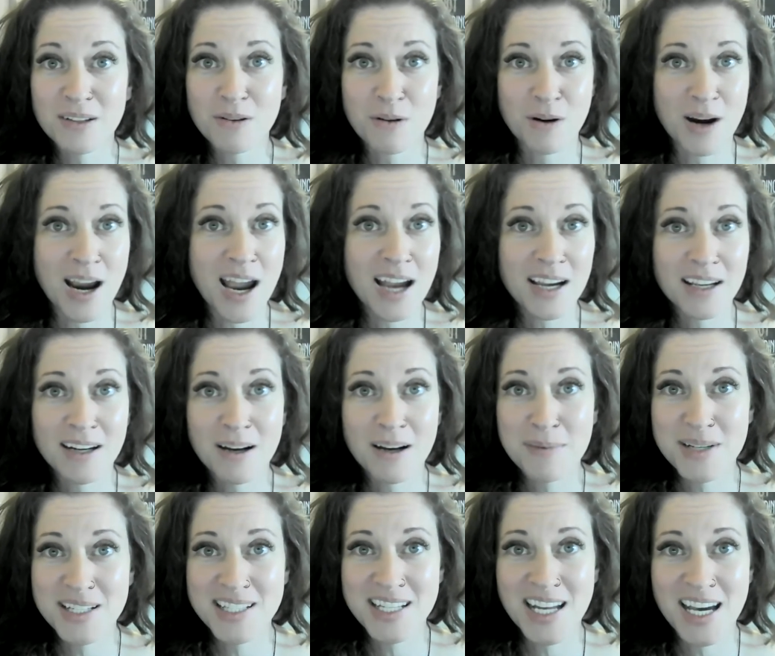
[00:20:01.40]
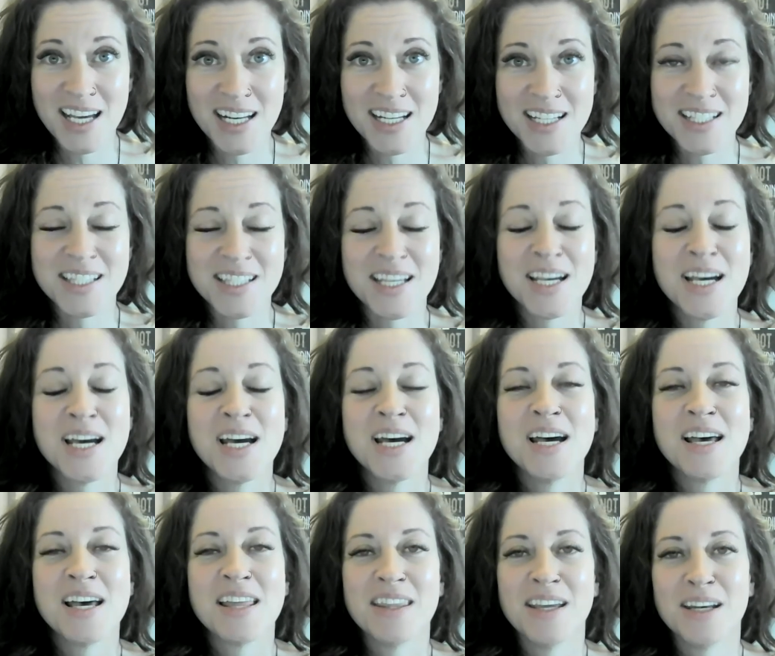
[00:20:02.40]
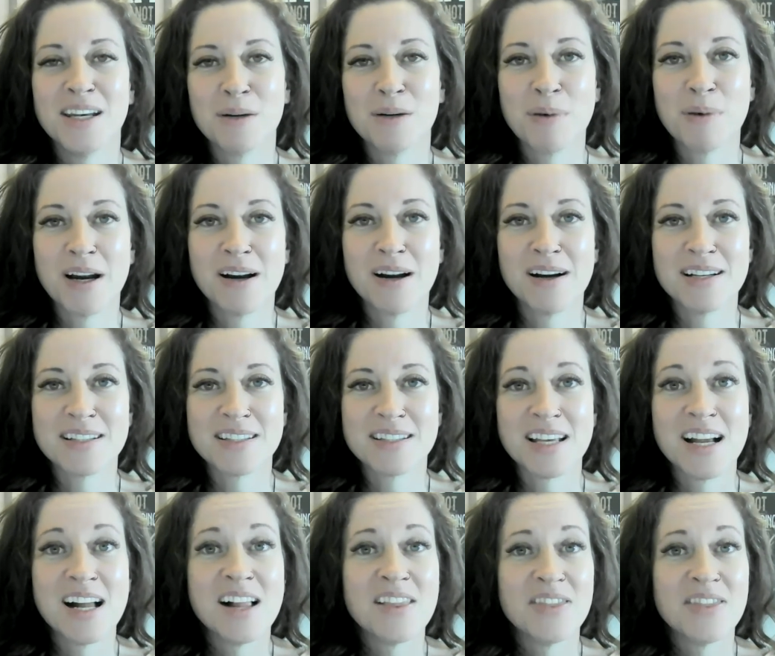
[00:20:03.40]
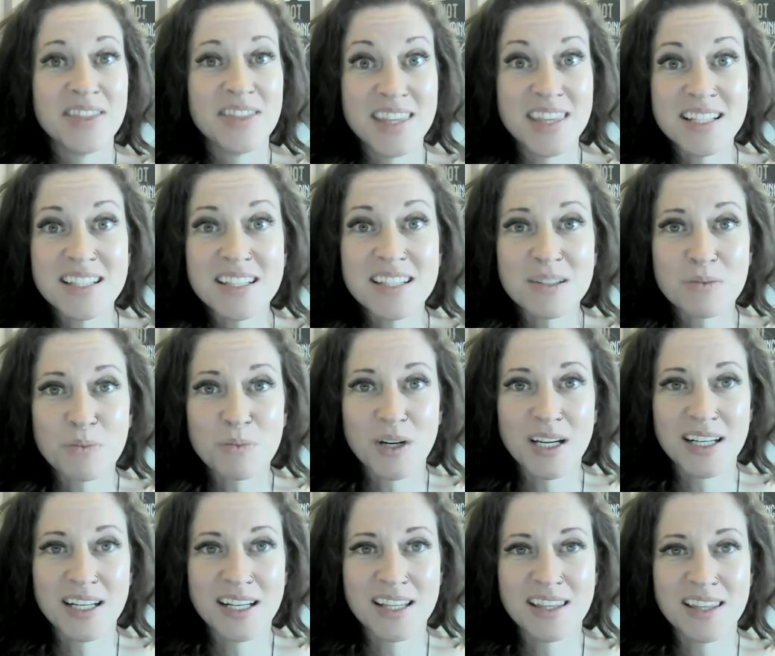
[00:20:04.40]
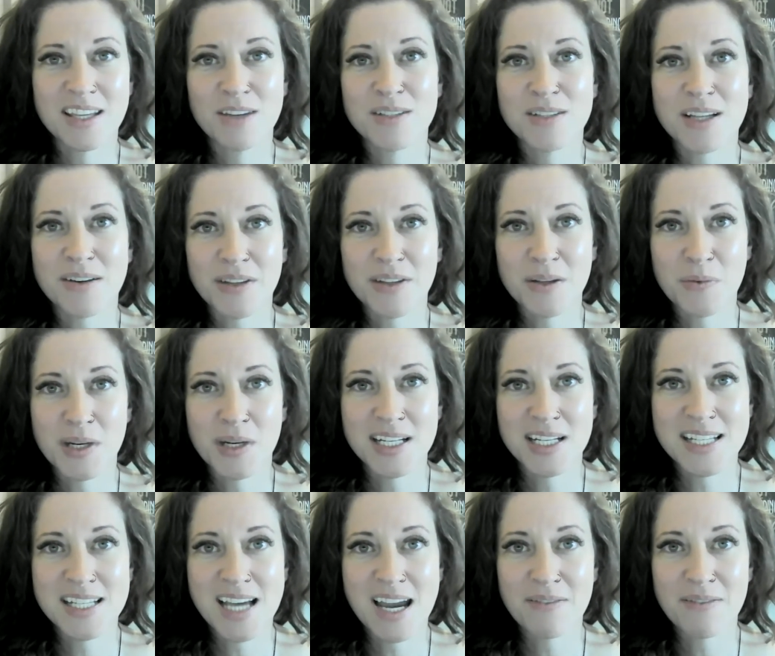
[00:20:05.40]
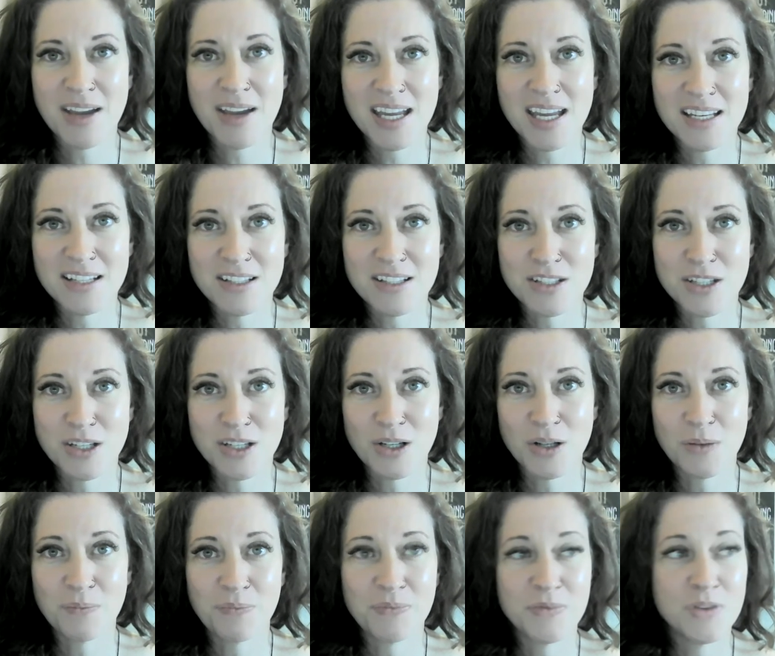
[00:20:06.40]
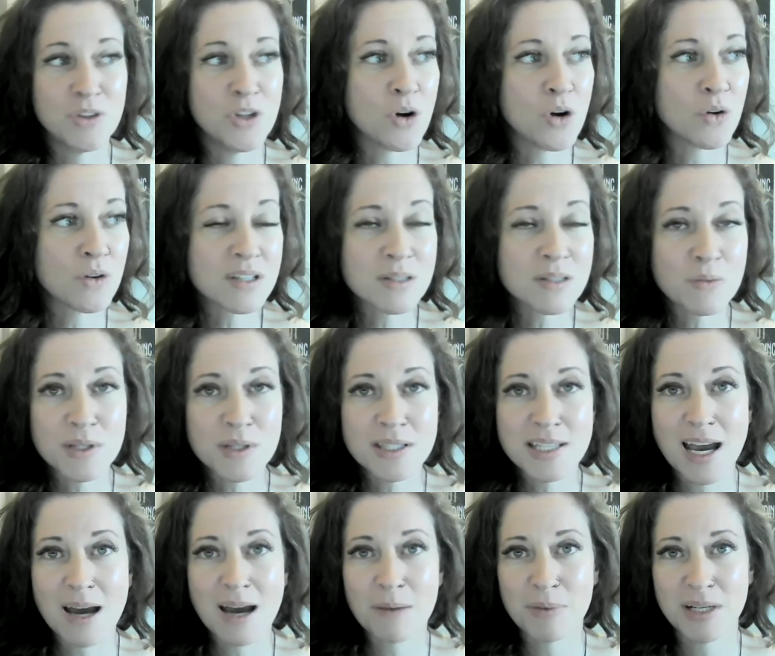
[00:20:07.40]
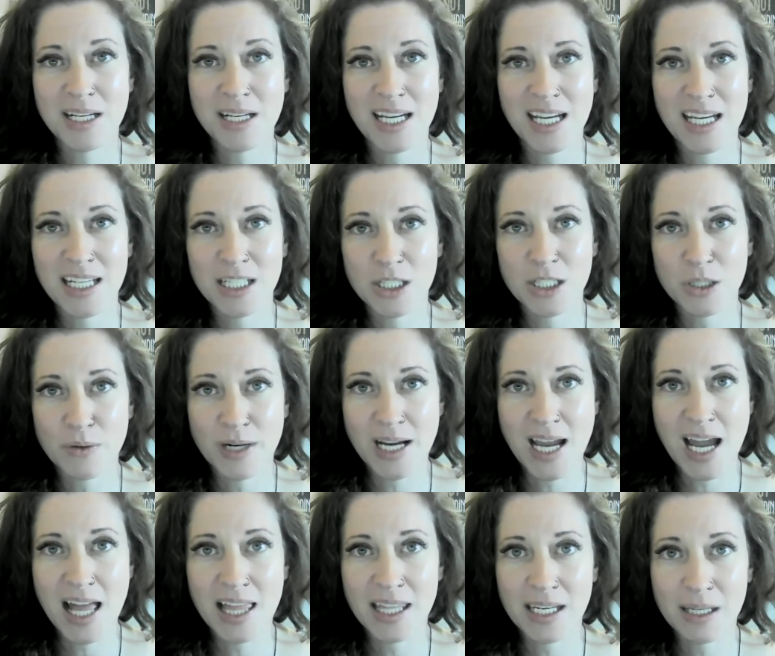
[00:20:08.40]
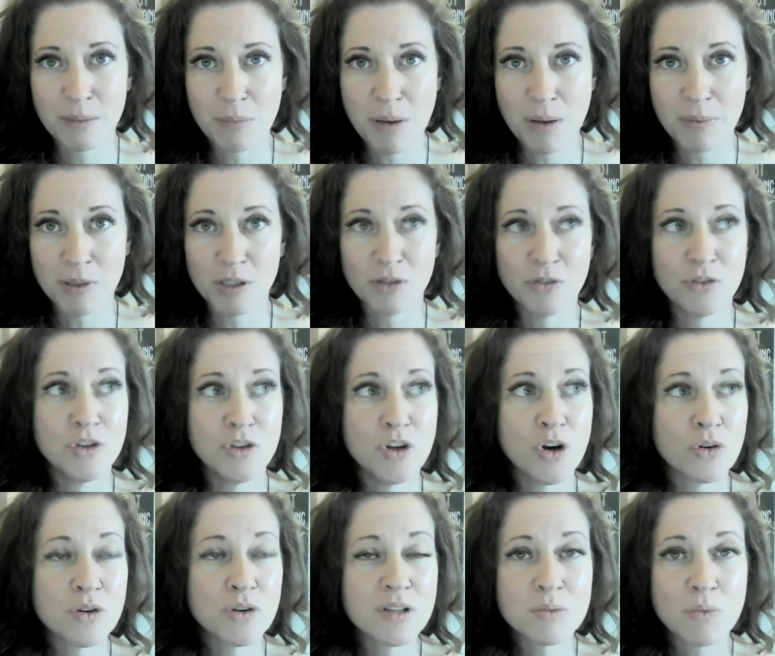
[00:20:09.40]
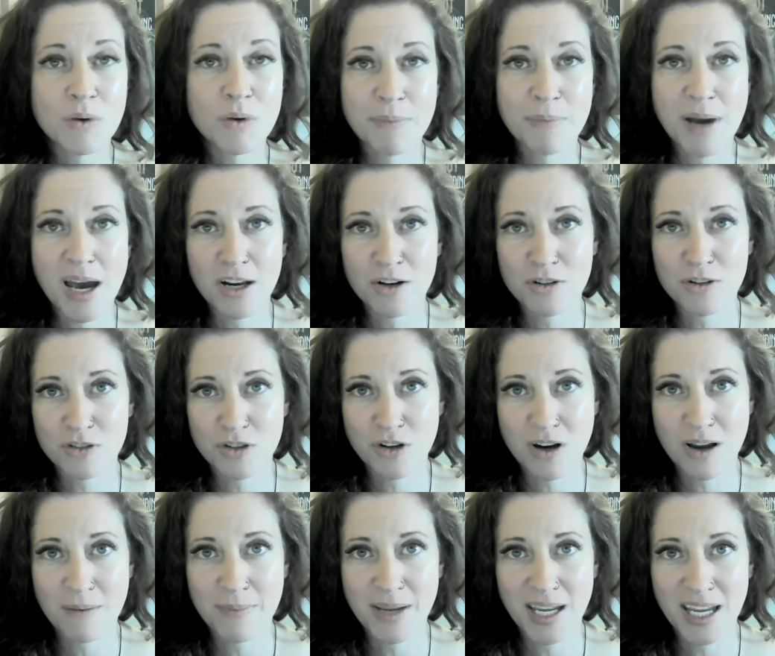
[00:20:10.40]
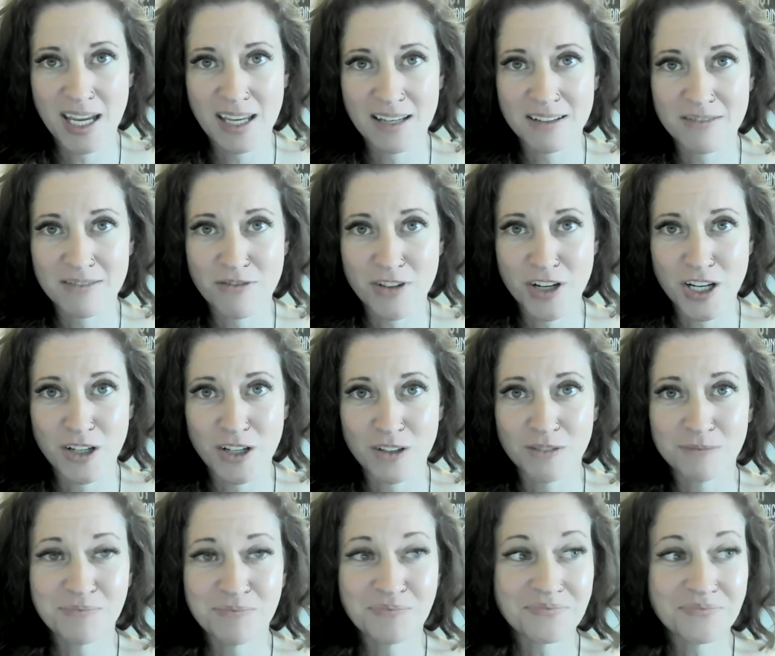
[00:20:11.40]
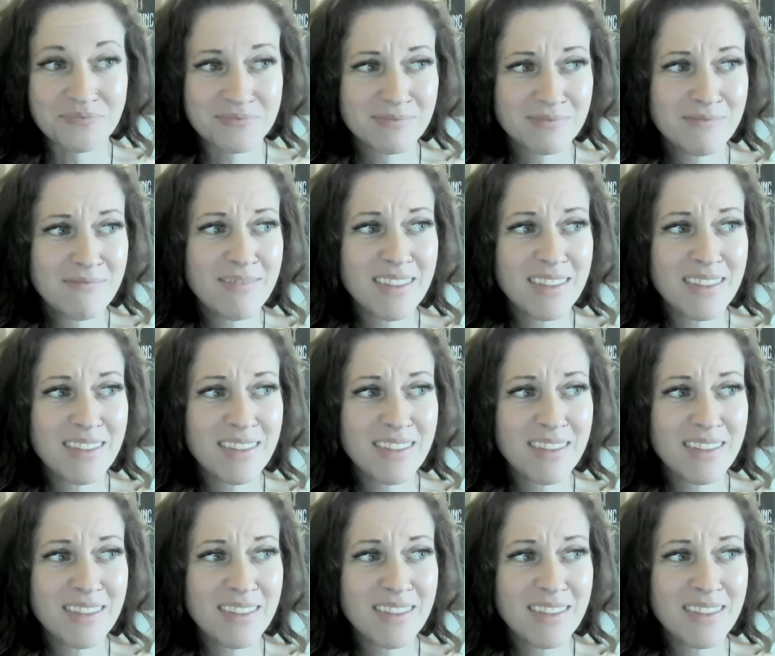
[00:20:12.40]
career or economic status than your parents, this is one that you definitely want to dive into. Notice what's happening in your reality bubble. Notice what patterns are coming in for you